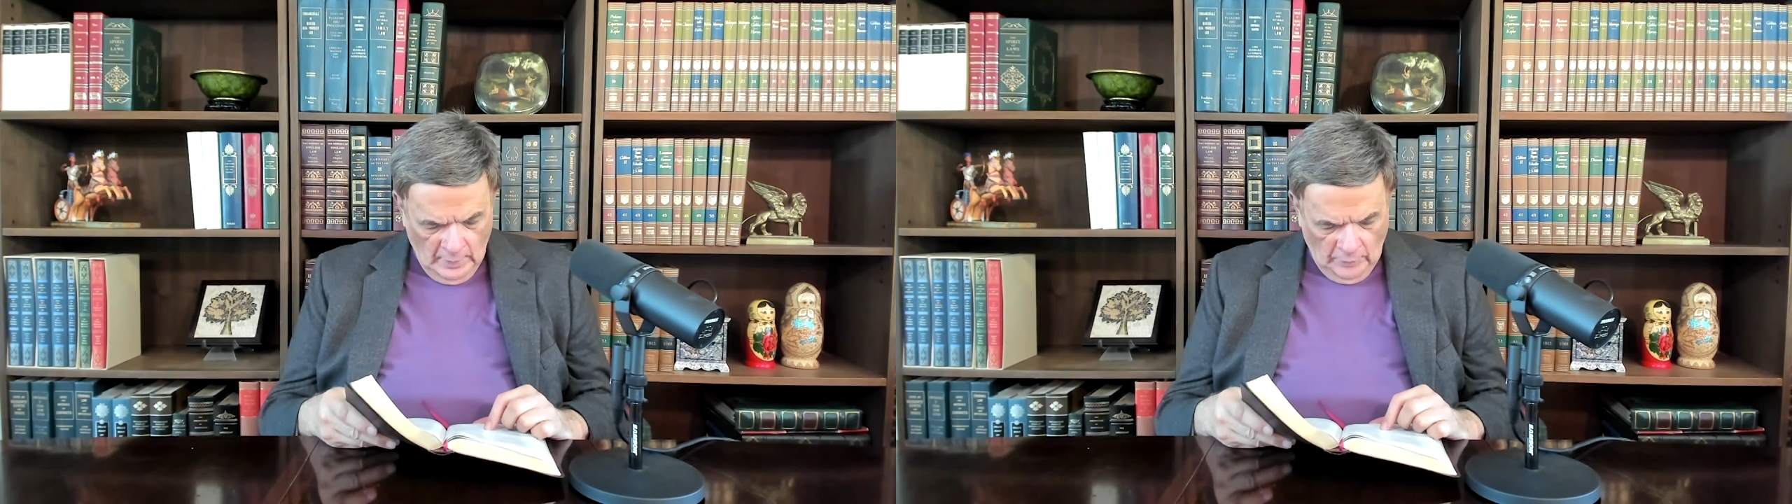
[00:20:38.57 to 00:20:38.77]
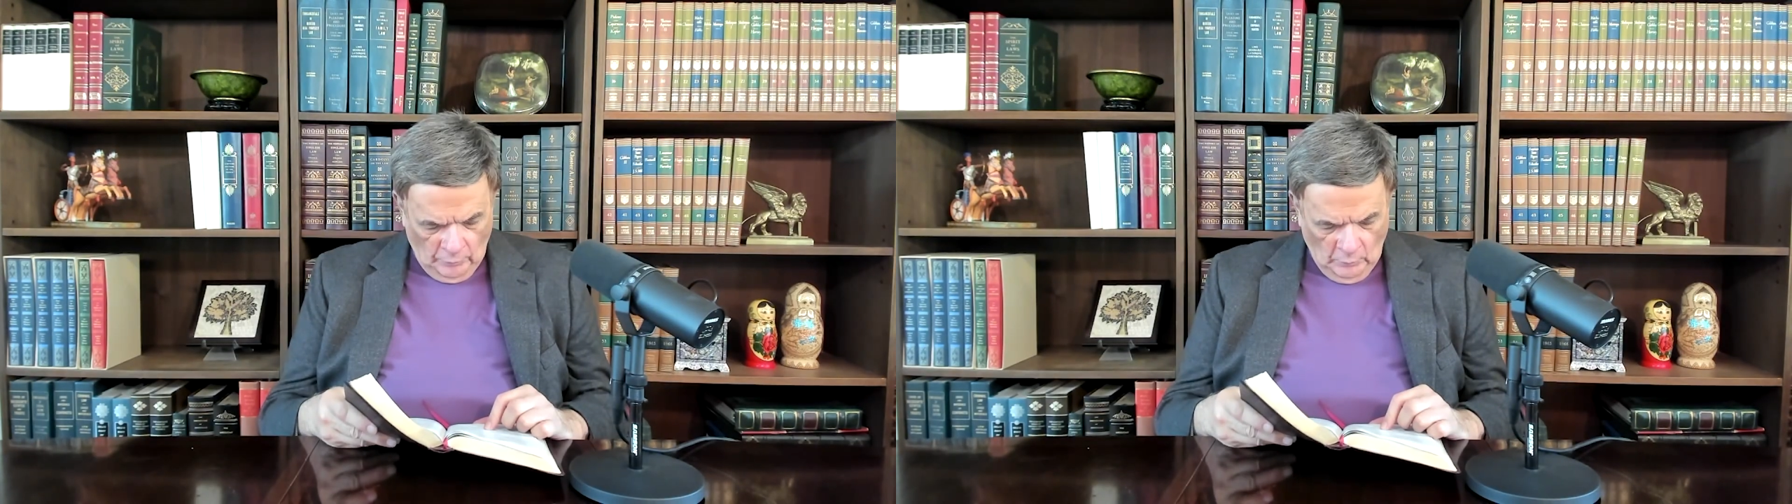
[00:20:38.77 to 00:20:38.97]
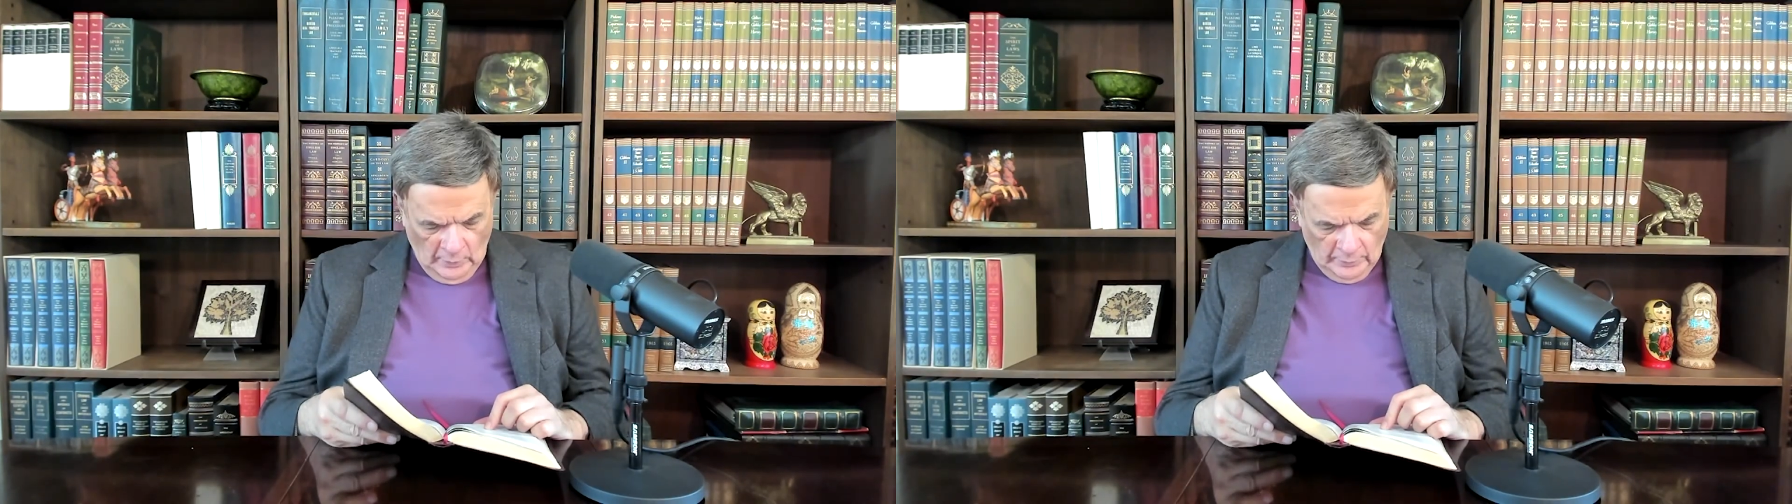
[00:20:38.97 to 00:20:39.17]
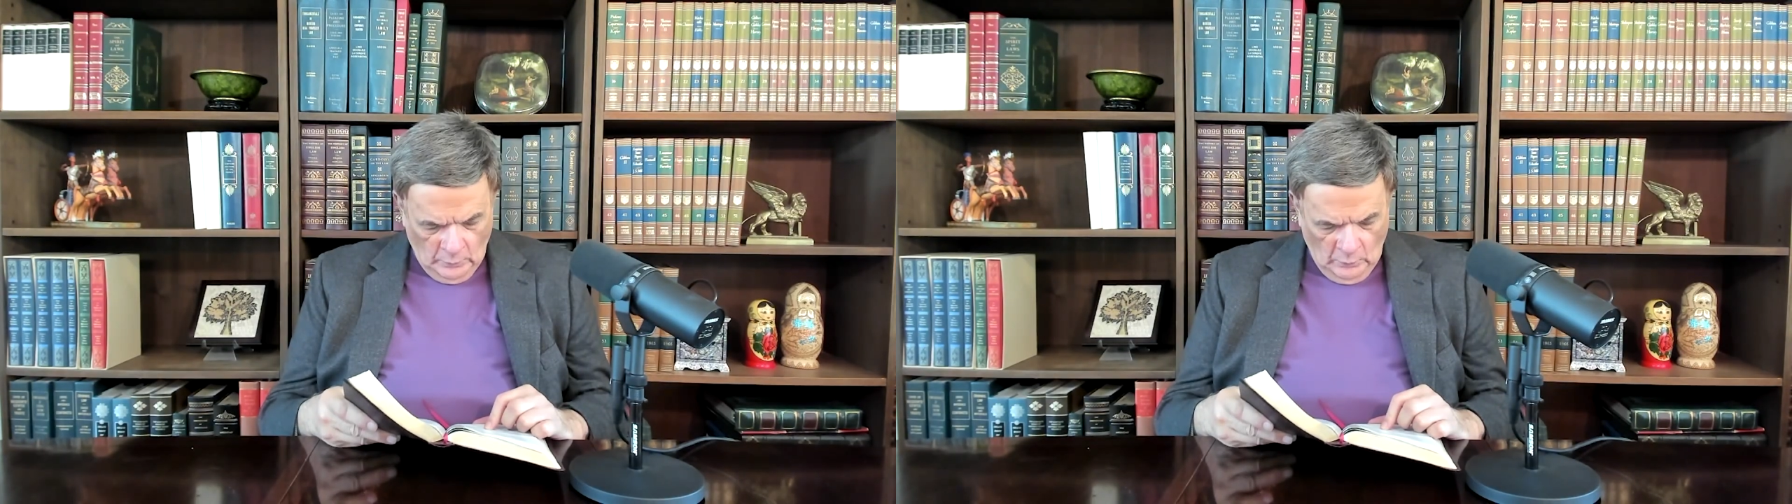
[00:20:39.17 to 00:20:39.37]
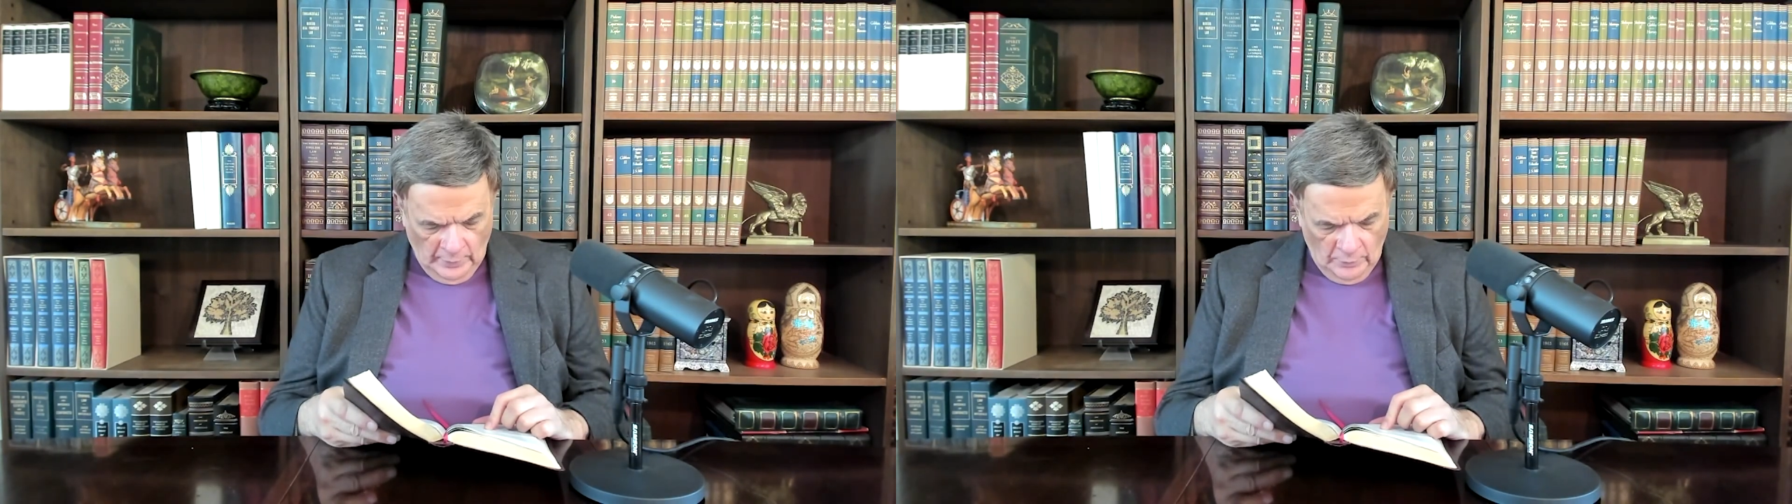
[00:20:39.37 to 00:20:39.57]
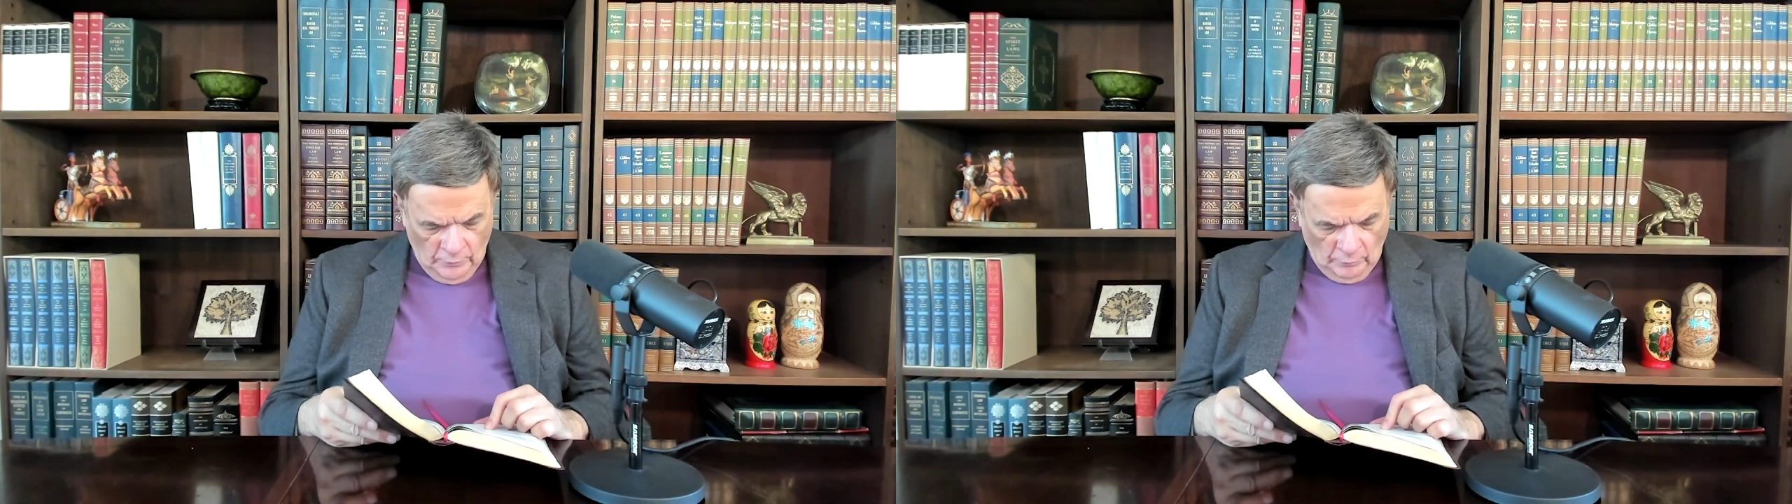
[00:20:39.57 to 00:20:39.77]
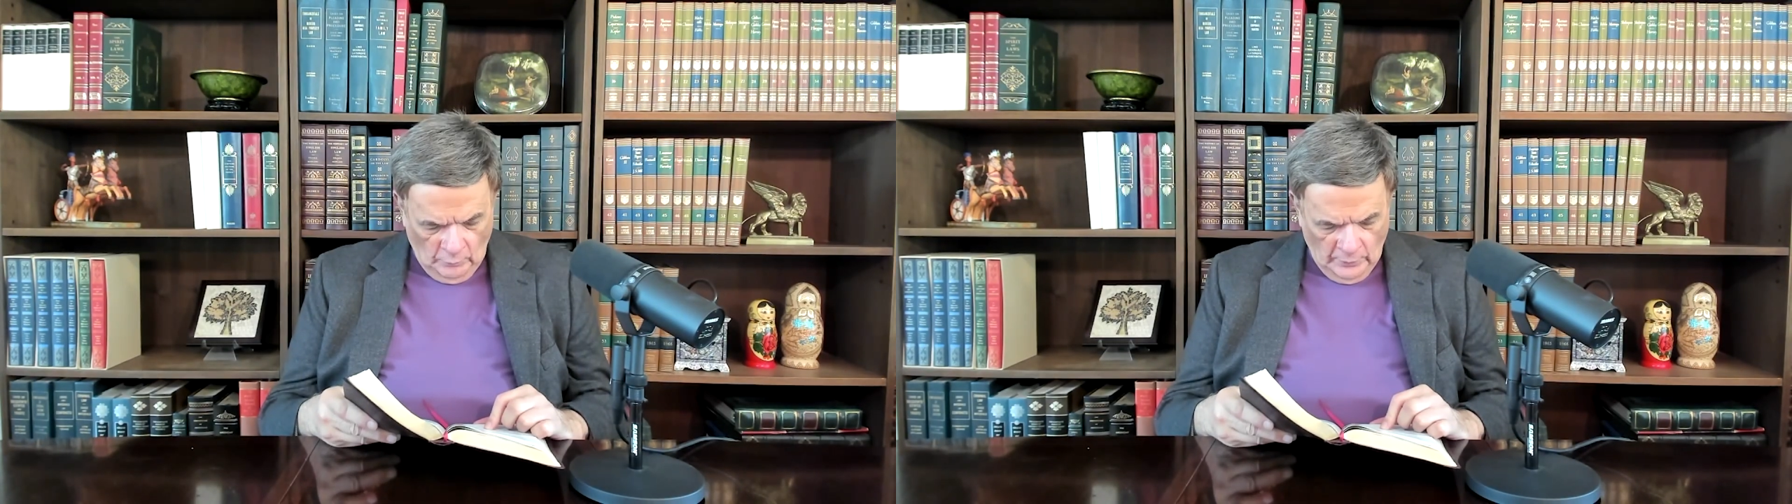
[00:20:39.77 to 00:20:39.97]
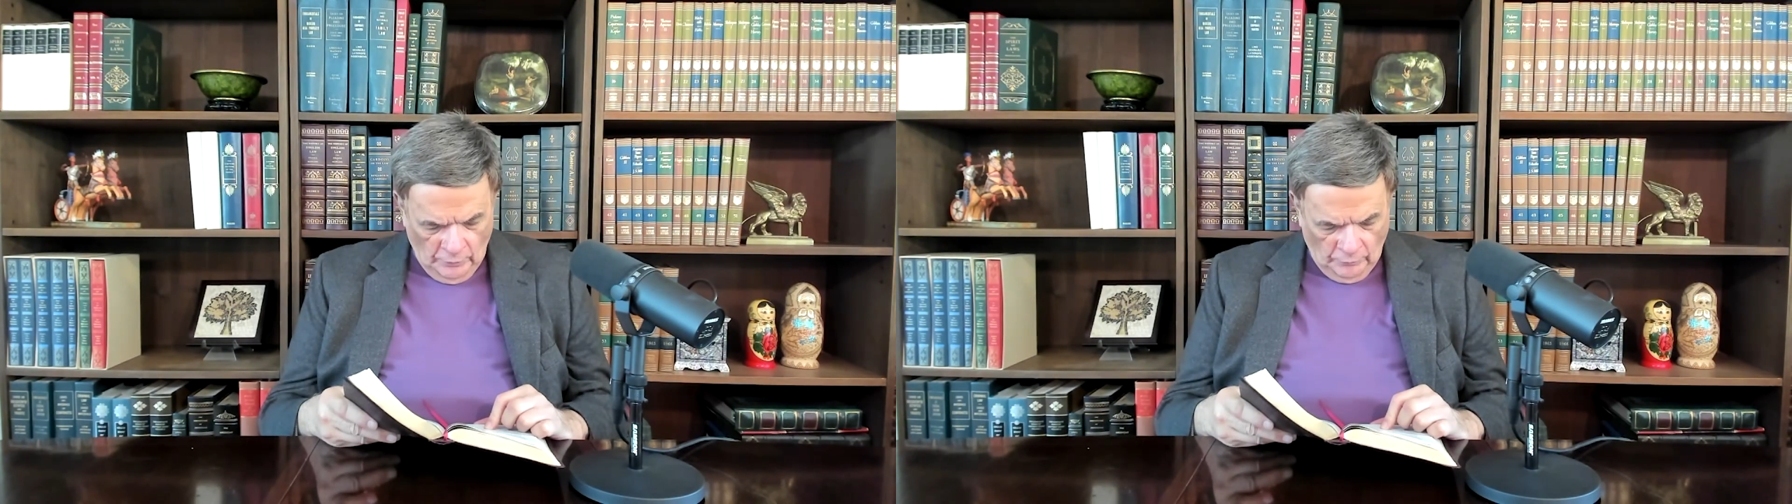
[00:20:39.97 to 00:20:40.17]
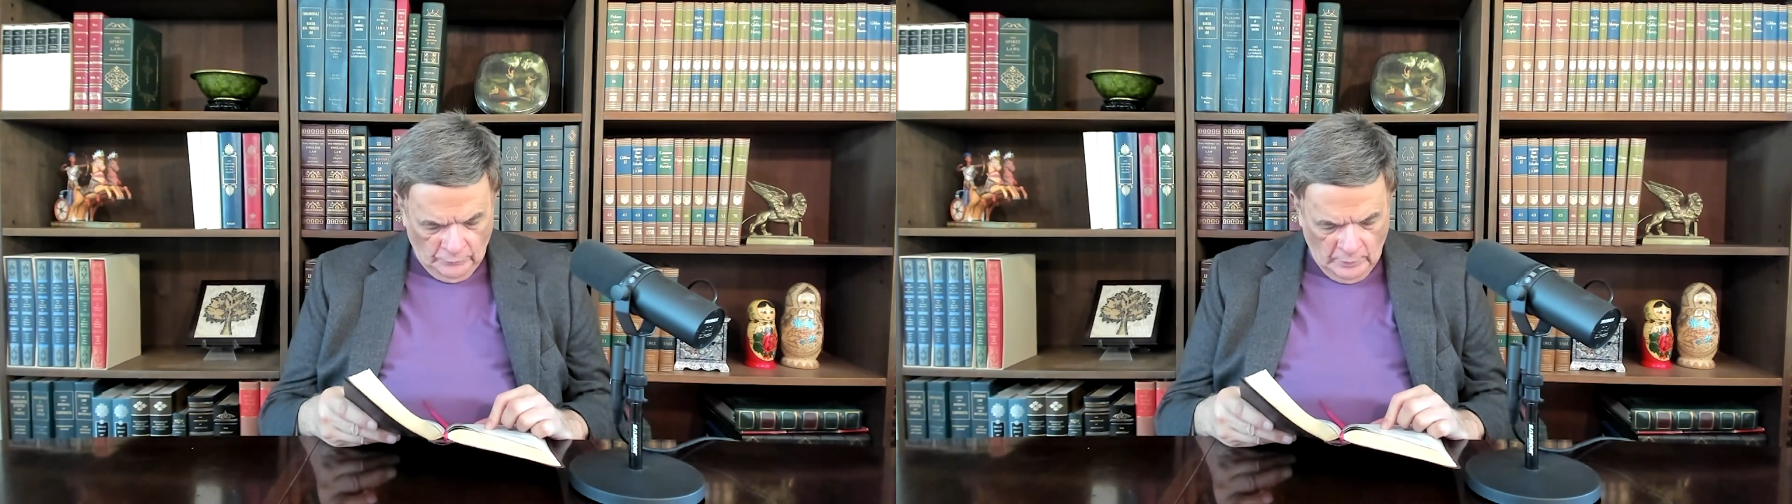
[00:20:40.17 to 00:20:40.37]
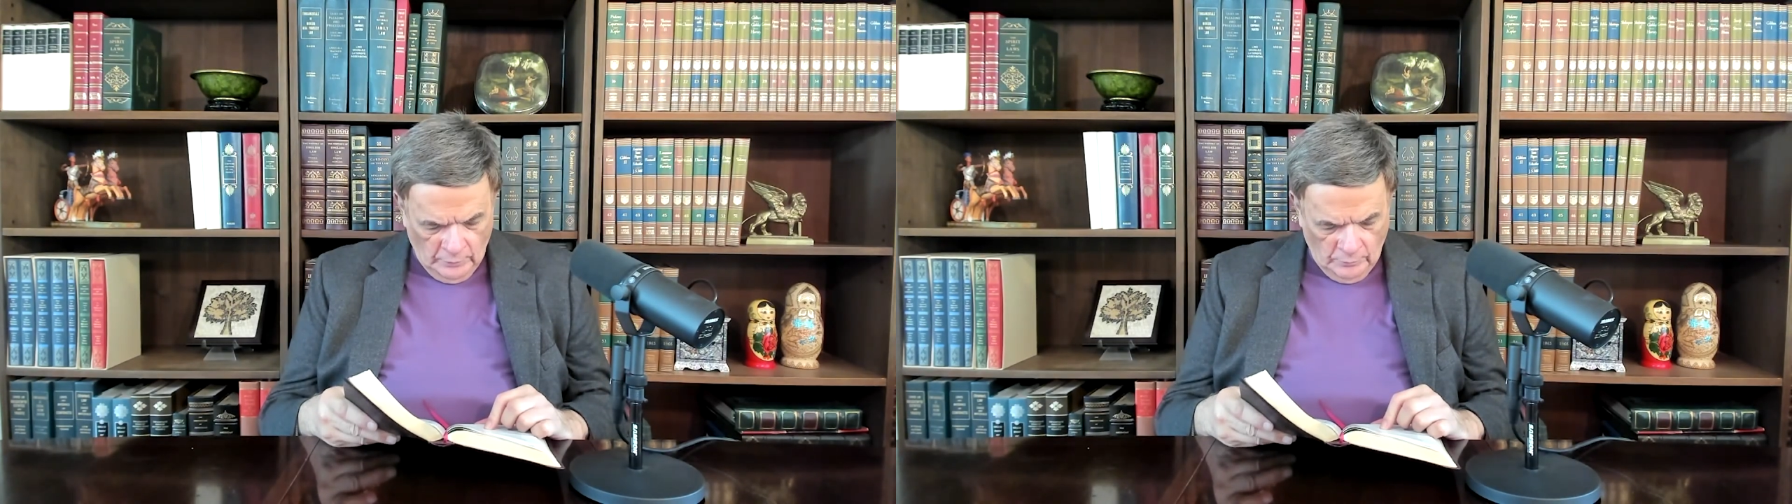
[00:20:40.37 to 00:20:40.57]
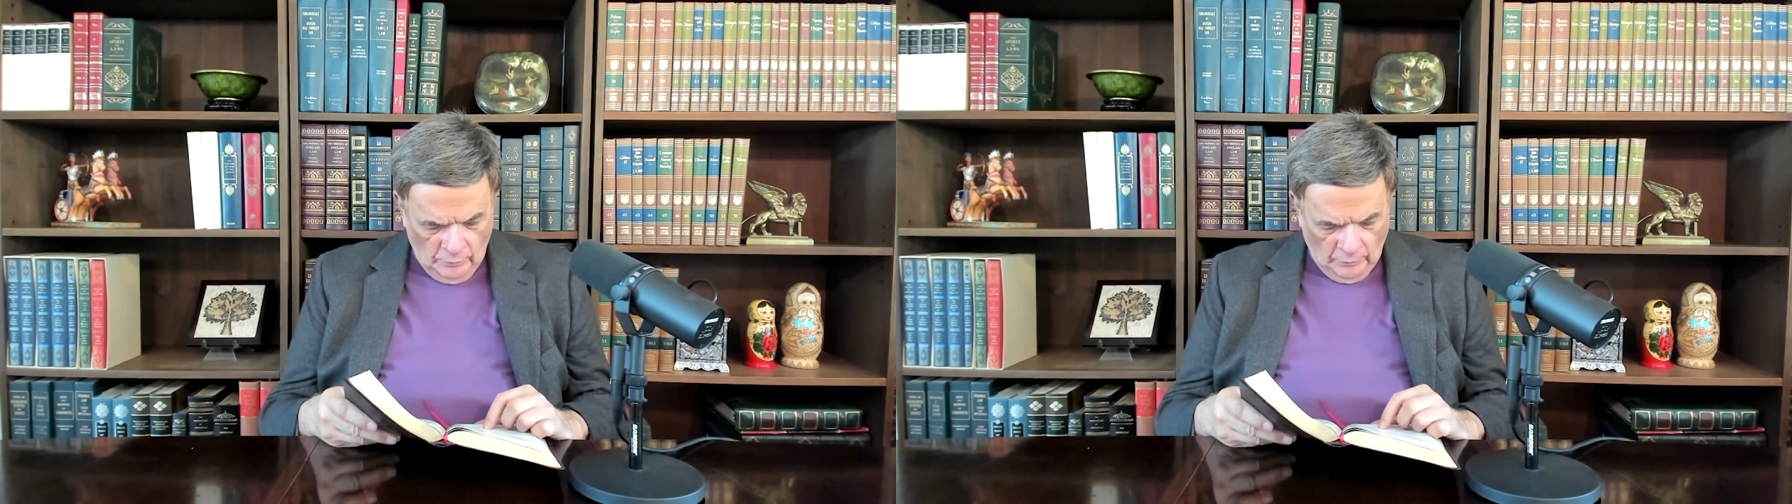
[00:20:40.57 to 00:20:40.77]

as water wears away stones,